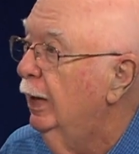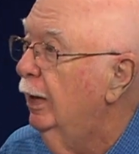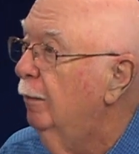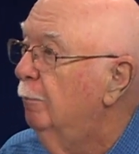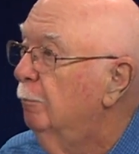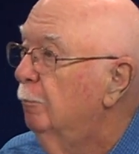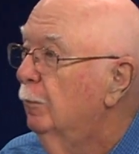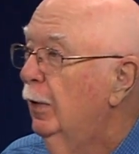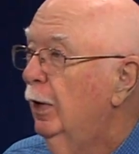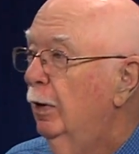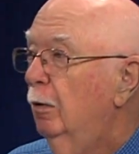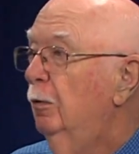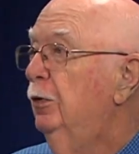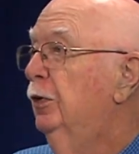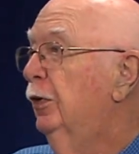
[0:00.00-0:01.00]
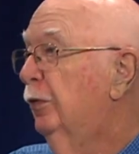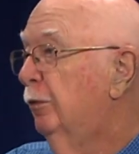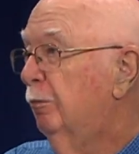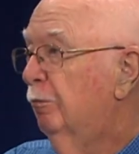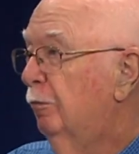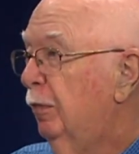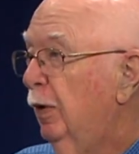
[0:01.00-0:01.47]
Yeah, it was just
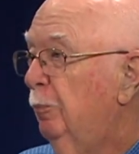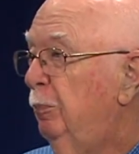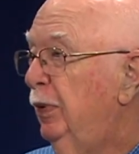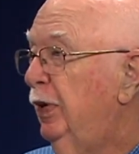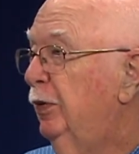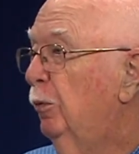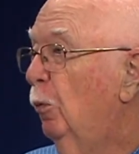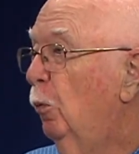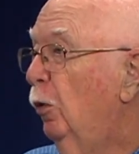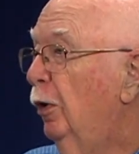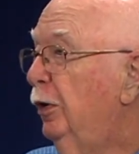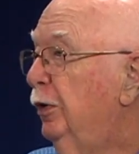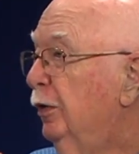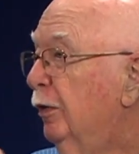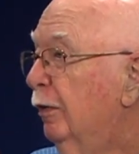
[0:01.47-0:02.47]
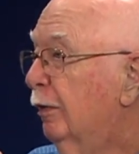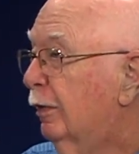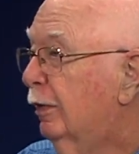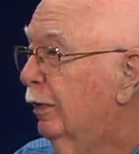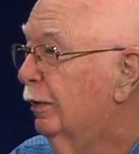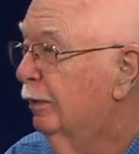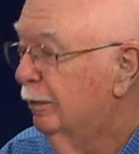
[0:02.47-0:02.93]
a piece of wood.
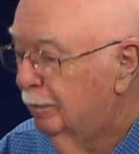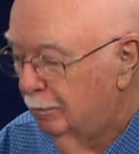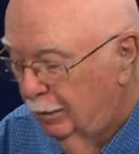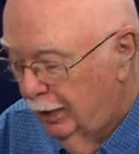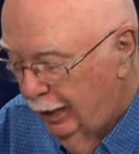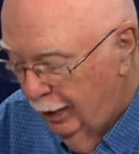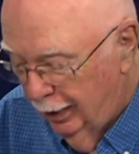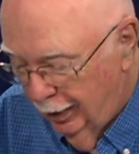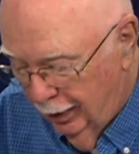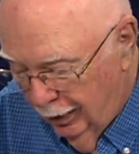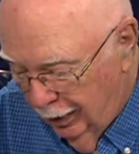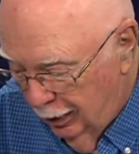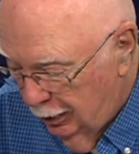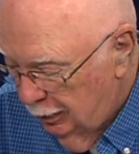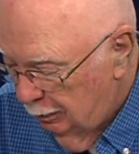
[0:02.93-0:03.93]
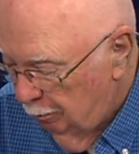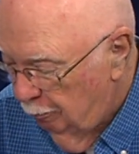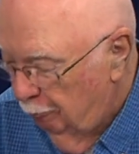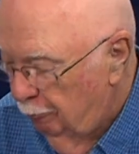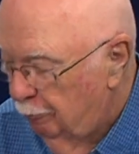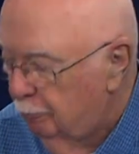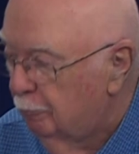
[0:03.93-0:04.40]
Yeah, they were easy to make.